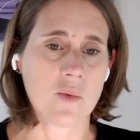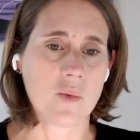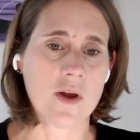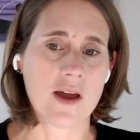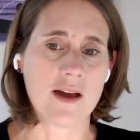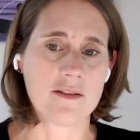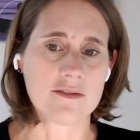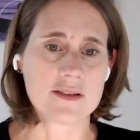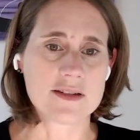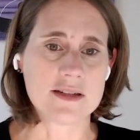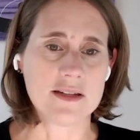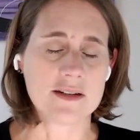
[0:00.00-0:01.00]
we haven't
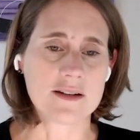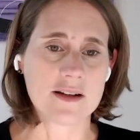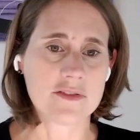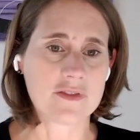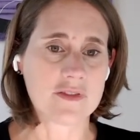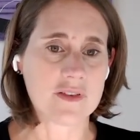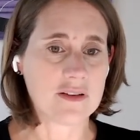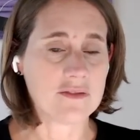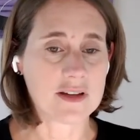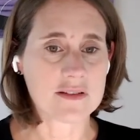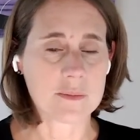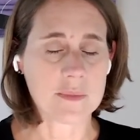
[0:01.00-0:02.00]
seen enough
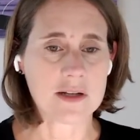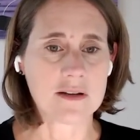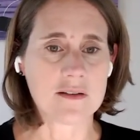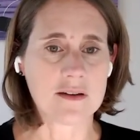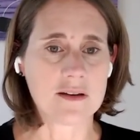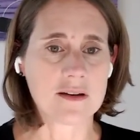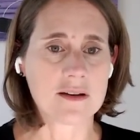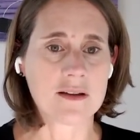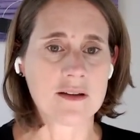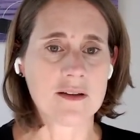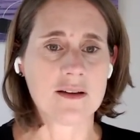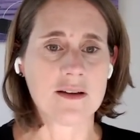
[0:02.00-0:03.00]
investment in,
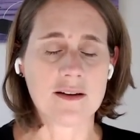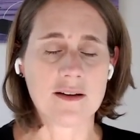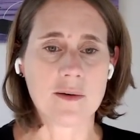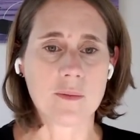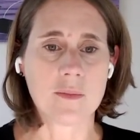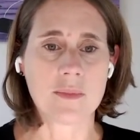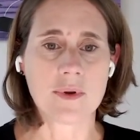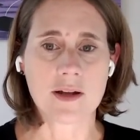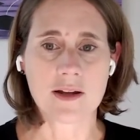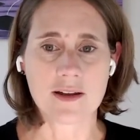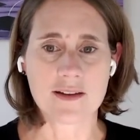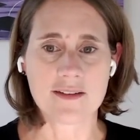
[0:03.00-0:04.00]

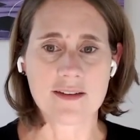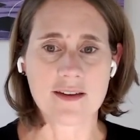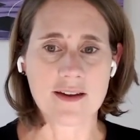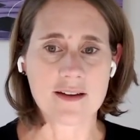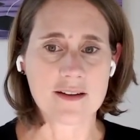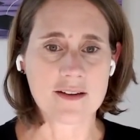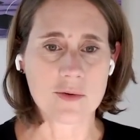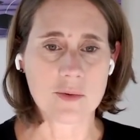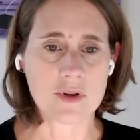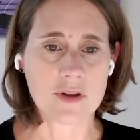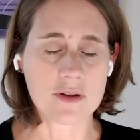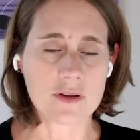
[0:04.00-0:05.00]
let's say,
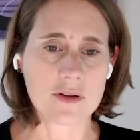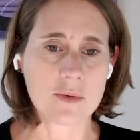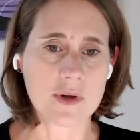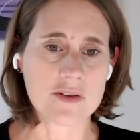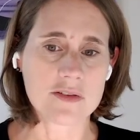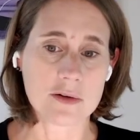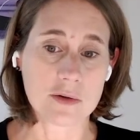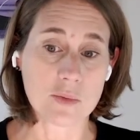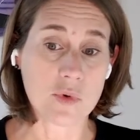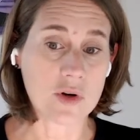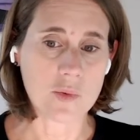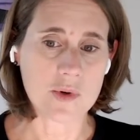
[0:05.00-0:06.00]
the
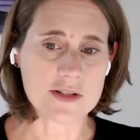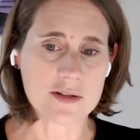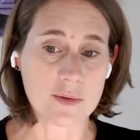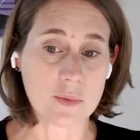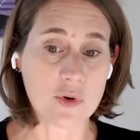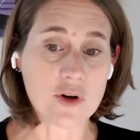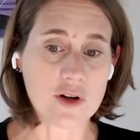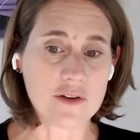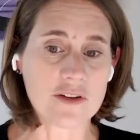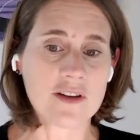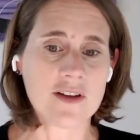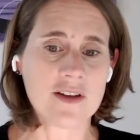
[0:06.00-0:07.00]
Western
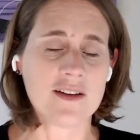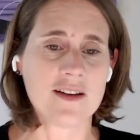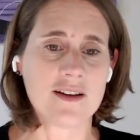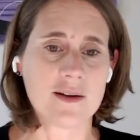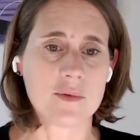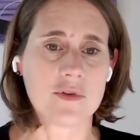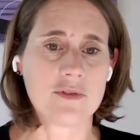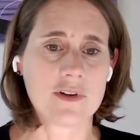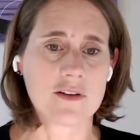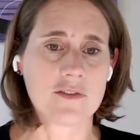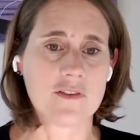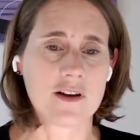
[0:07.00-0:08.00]
world to
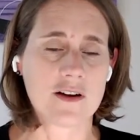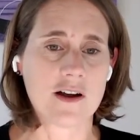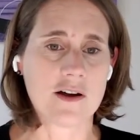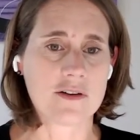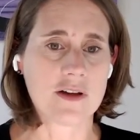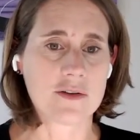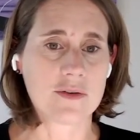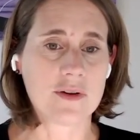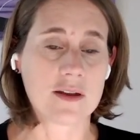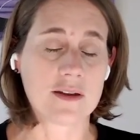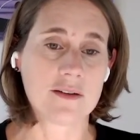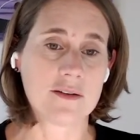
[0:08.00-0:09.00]
really figure out how to
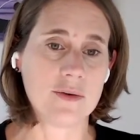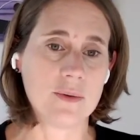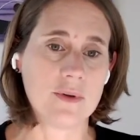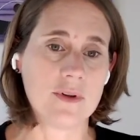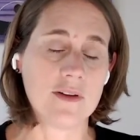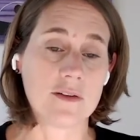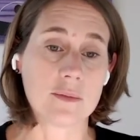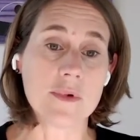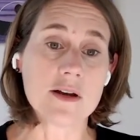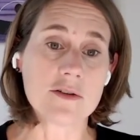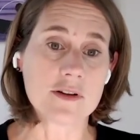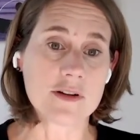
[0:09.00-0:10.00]
get to these
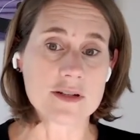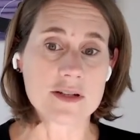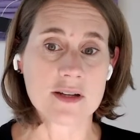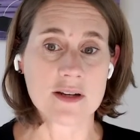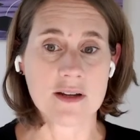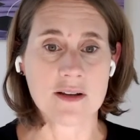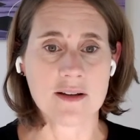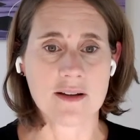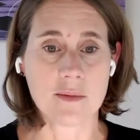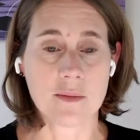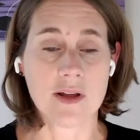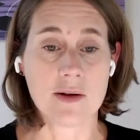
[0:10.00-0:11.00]
minerals
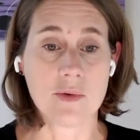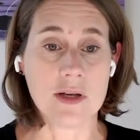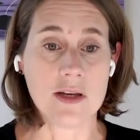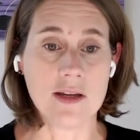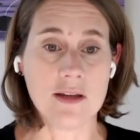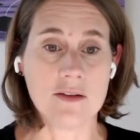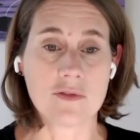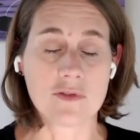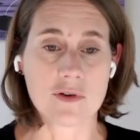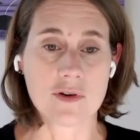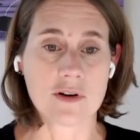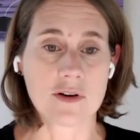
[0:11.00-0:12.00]
that we need
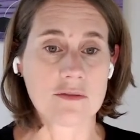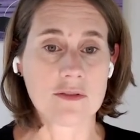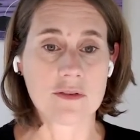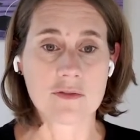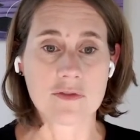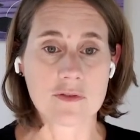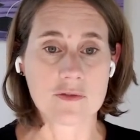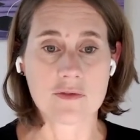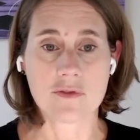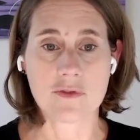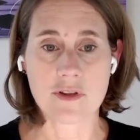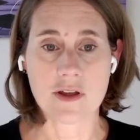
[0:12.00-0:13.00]
for
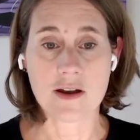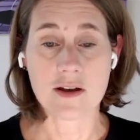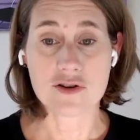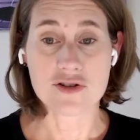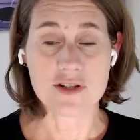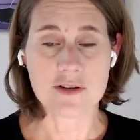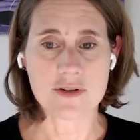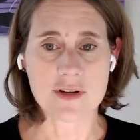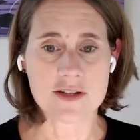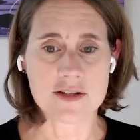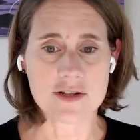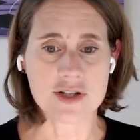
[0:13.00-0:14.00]
that energy
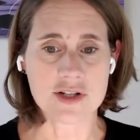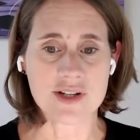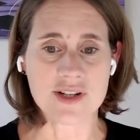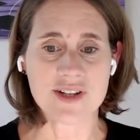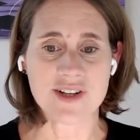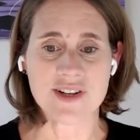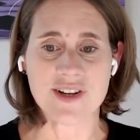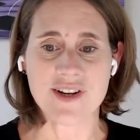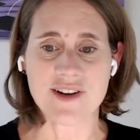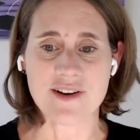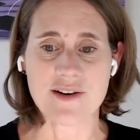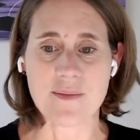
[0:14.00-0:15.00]
transition,
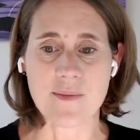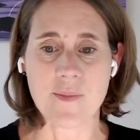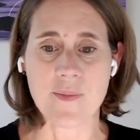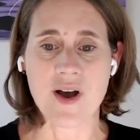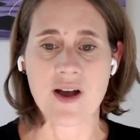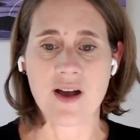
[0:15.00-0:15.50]
and